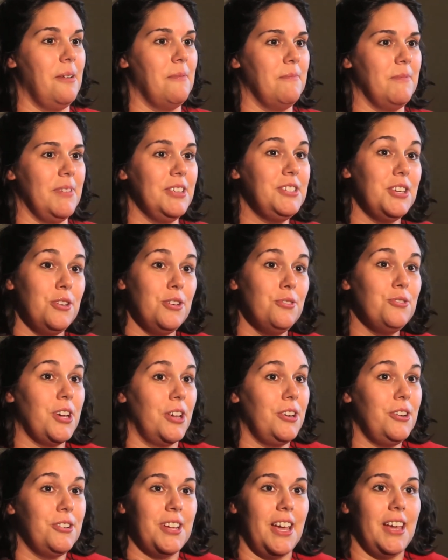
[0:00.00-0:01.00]
It's a huge
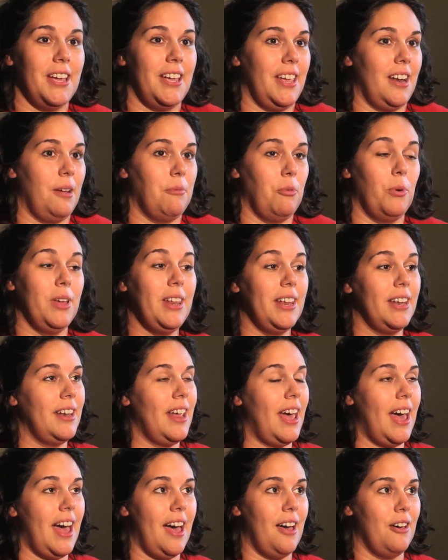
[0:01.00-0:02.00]
undertaking. I mean, we
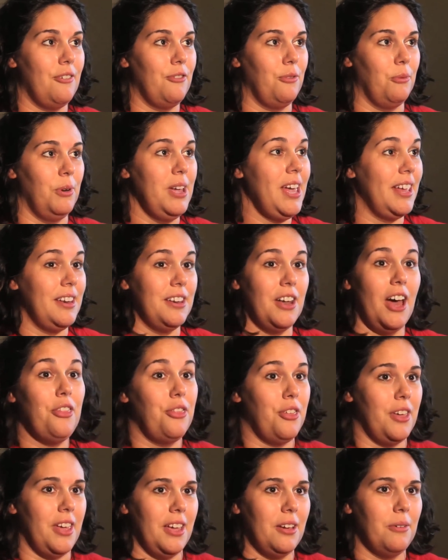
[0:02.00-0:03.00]
had
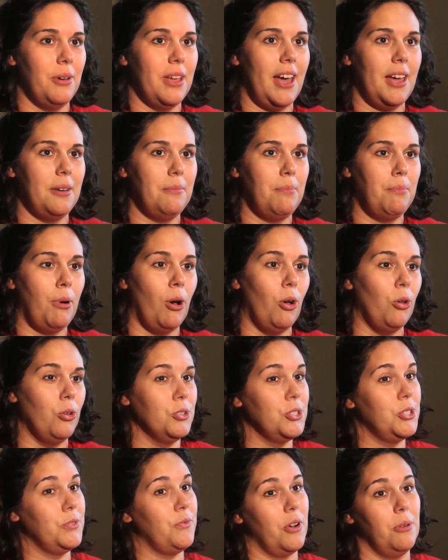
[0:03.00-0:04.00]
nothing. We had
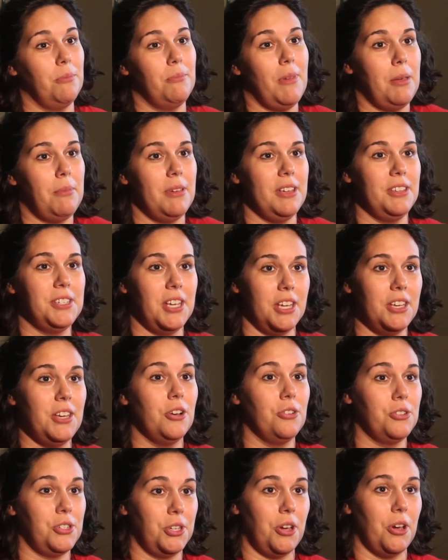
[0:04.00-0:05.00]
poles from maybe 10
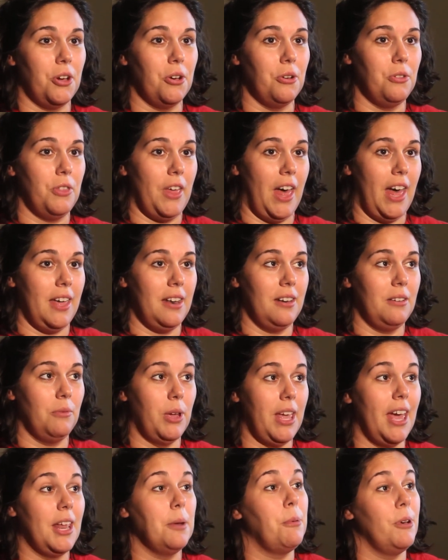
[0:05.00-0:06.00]
years ago that
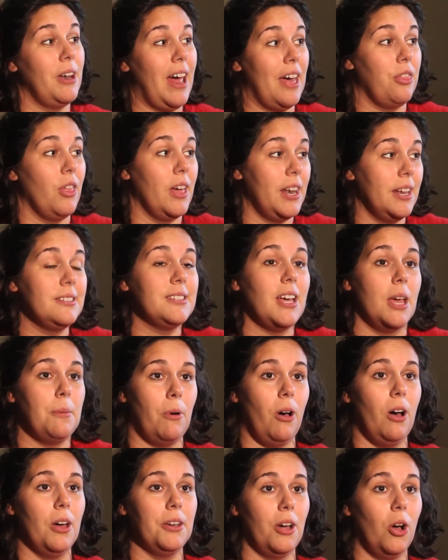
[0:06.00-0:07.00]
we had to put athletic
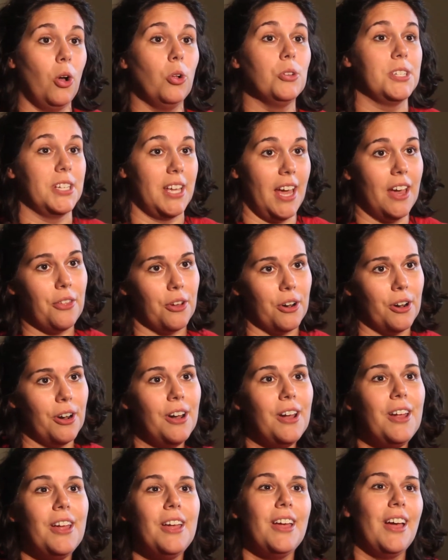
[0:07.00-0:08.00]
tape on to hold
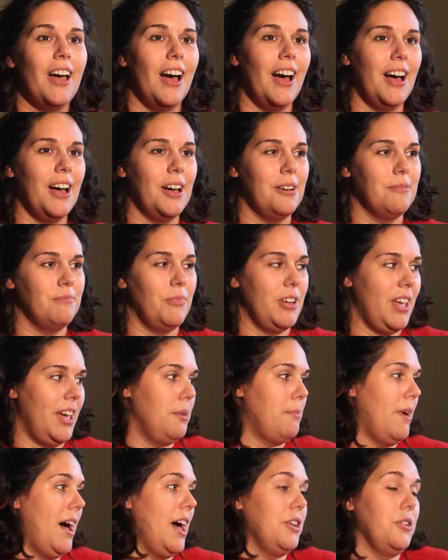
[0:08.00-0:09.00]
together. We had
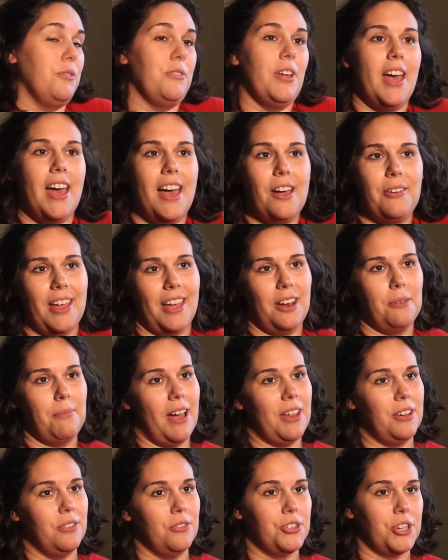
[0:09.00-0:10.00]
to buy a new net, we had to
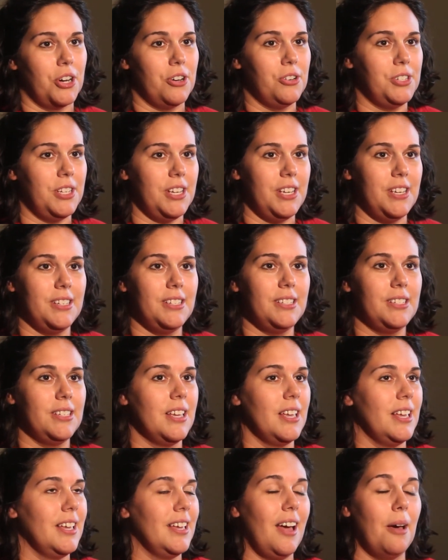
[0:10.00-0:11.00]
buy new jerseys.
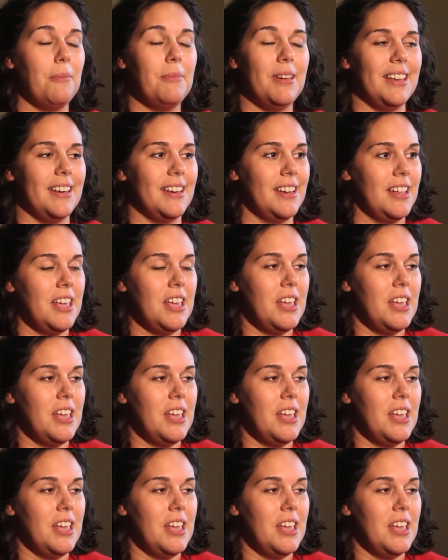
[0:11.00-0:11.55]
I mean,